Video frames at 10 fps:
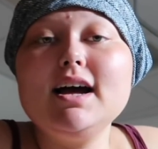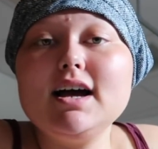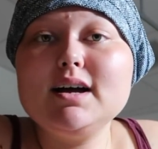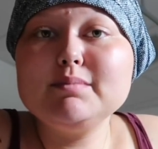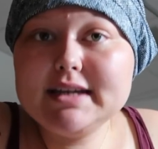
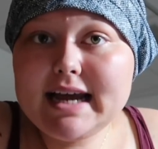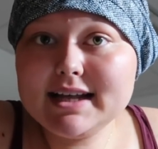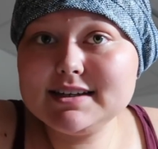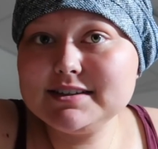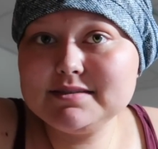But
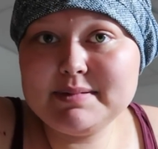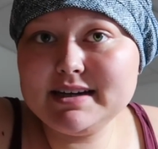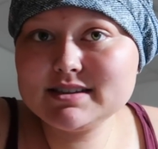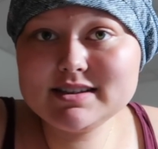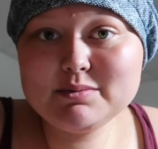yeah, this is
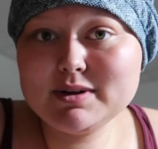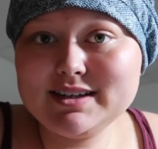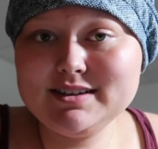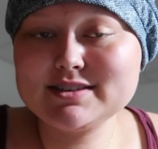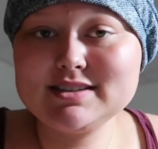basically what
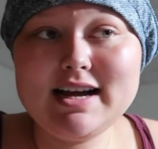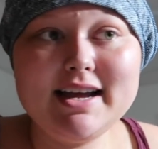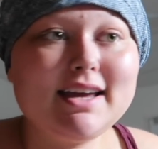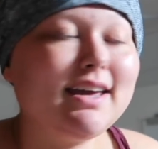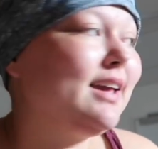it looks
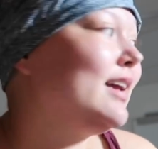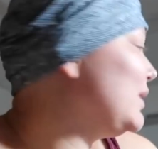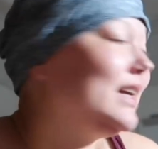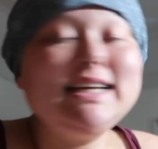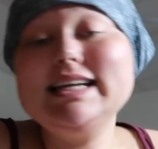like,
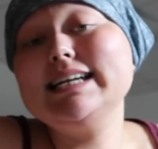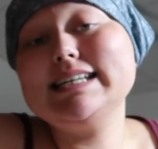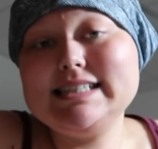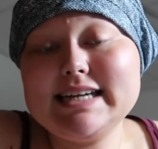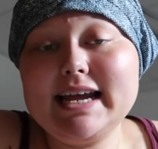what I eat in
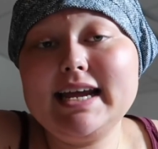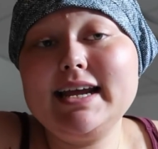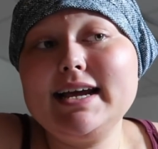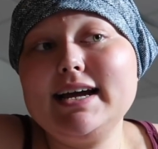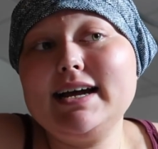a
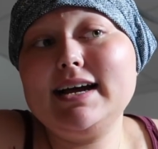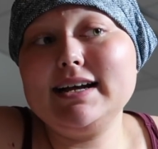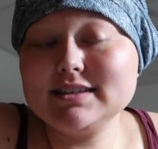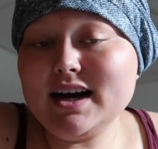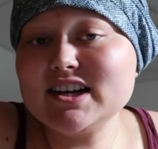day
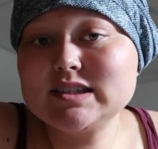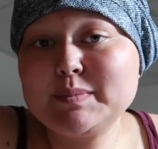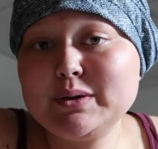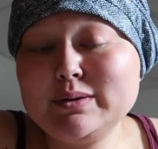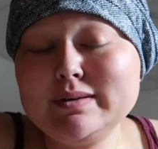at the
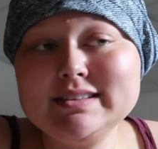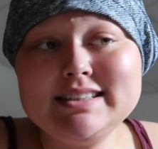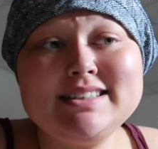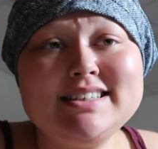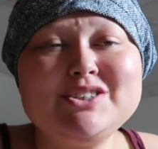hospital.
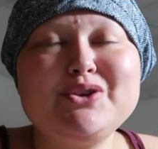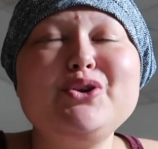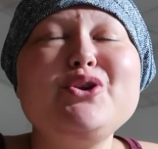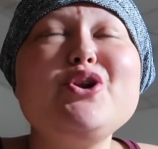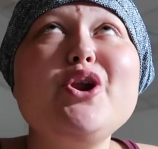This is
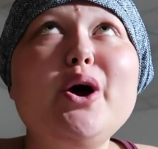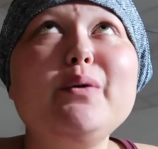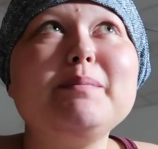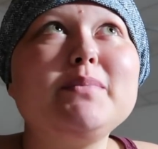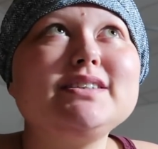no
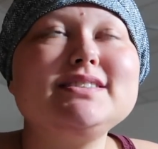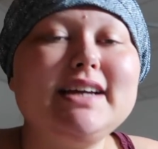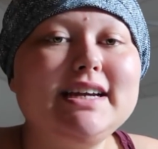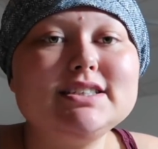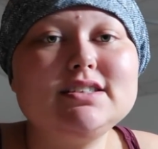
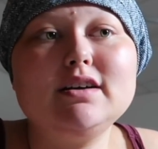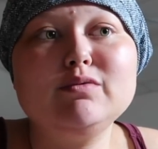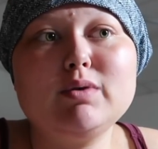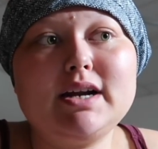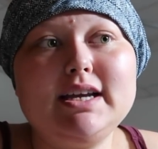representation
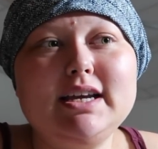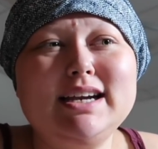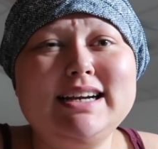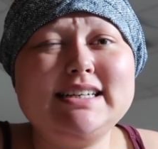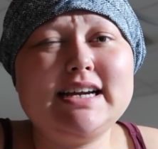of what I
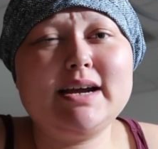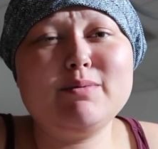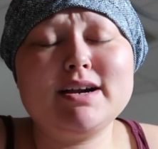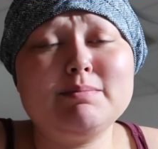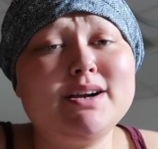eat in a day
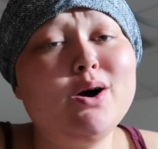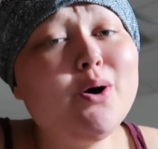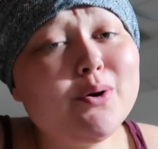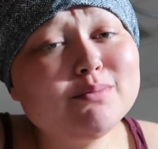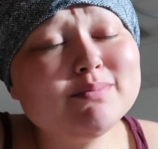when I'm at
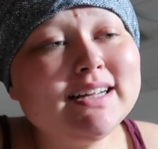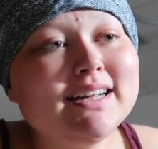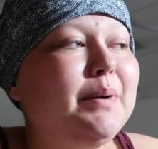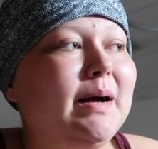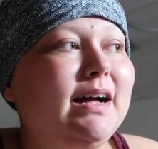home,
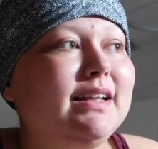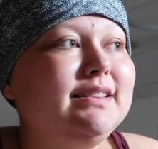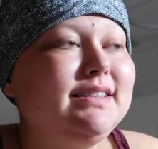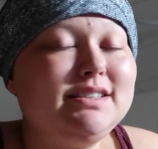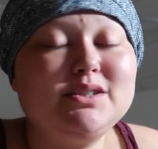but
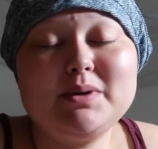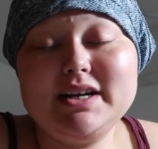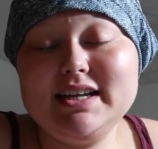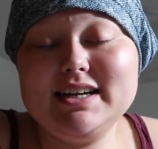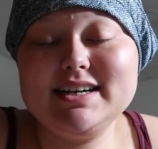this is what
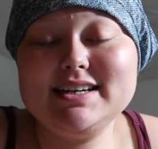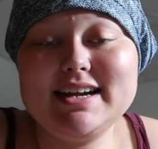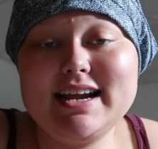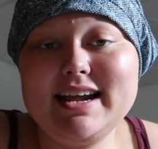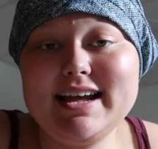I eat in a
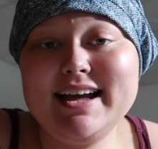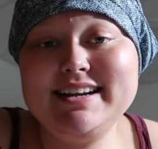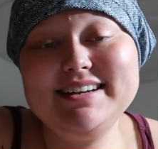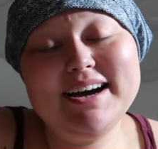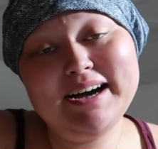day at
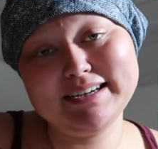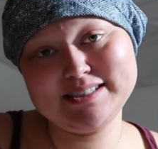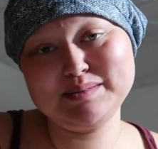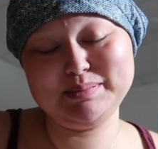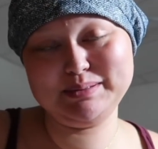the
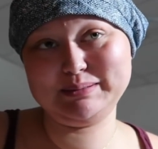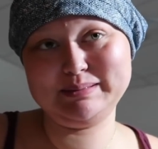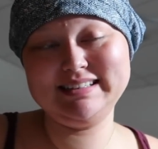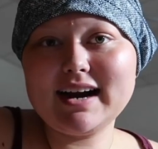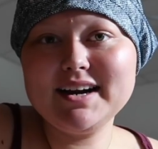
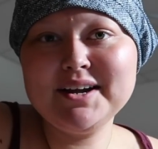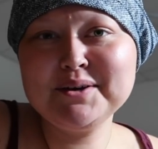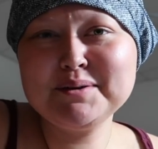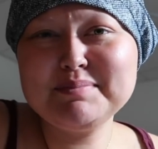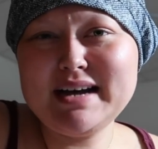hospital. I
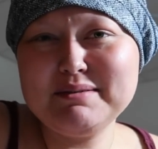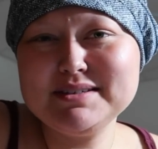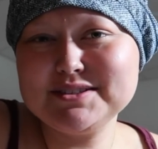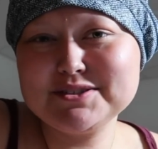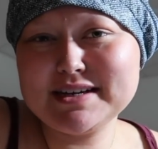hope that
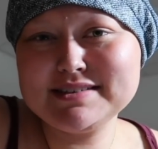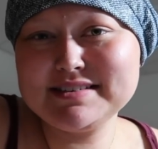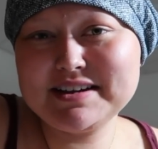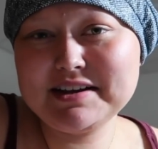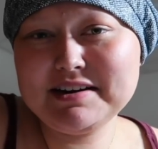was
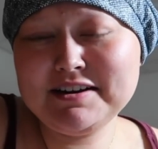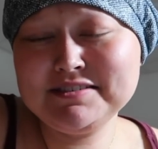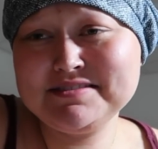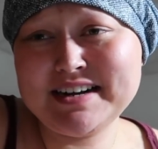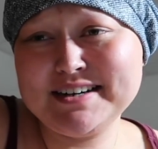interesting
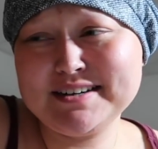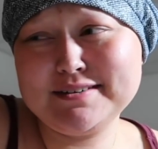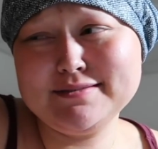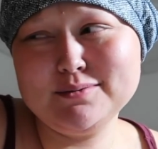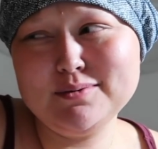enough. I don't know if it